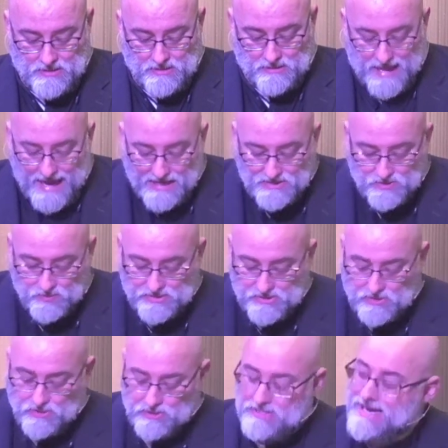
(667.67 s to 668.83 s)
Lazarus
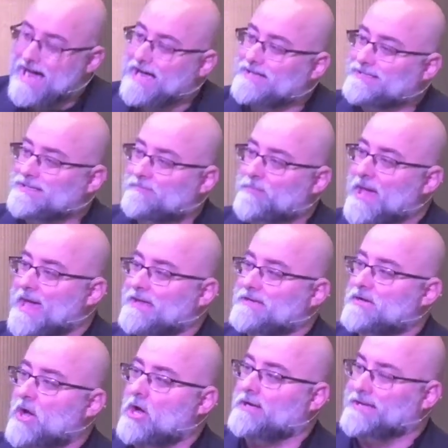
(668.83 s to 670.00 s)
could not depend
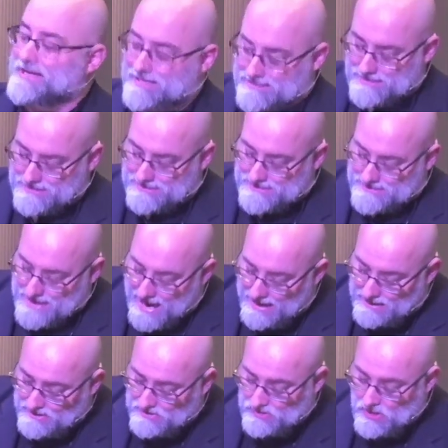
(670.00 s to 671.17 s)
on his
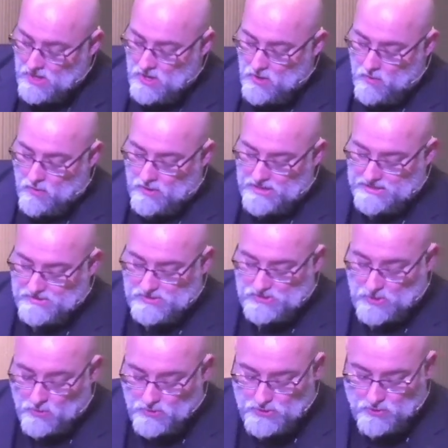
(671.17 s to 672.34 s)
status or his
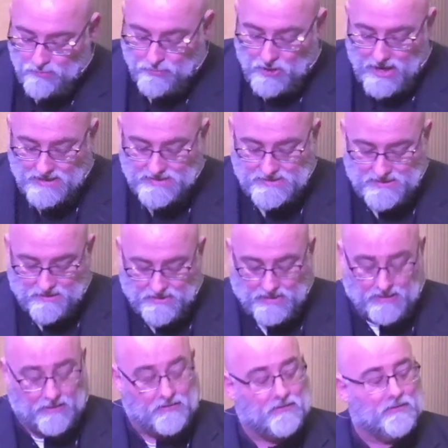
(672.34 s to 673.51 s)
social
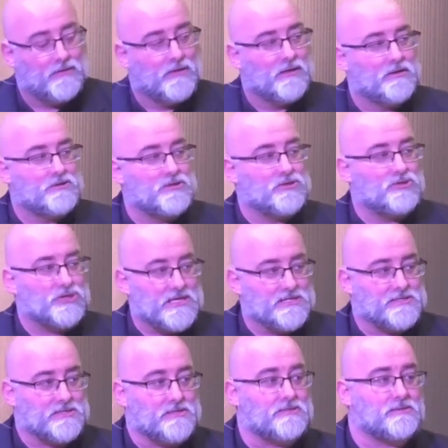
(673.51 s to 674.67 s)
proximity to
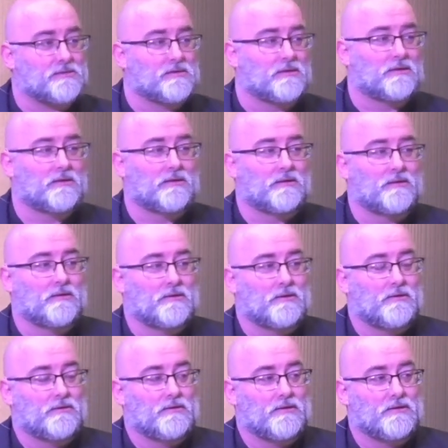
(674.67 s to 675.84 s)
Jesus.
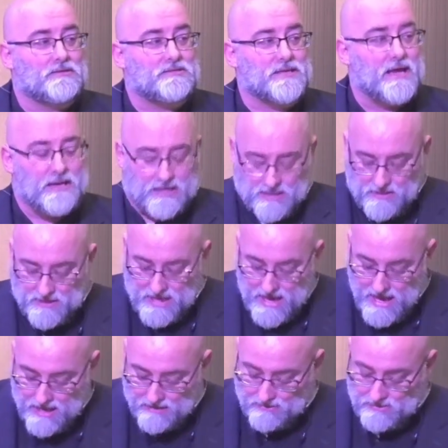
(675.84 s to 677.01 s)
Instead, in the
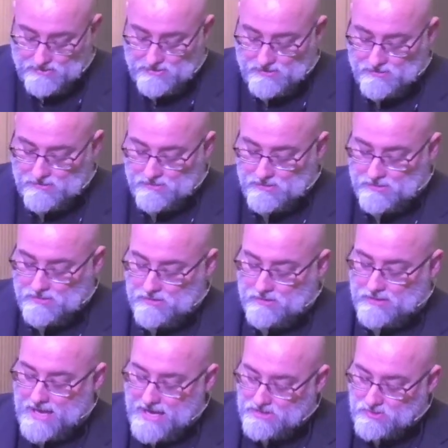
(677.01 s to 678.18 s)
end,
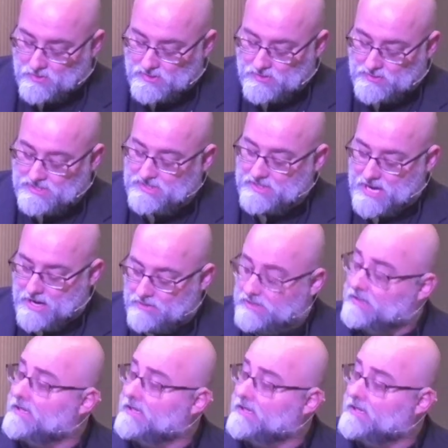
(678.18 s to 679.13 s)
Lazarus was scared to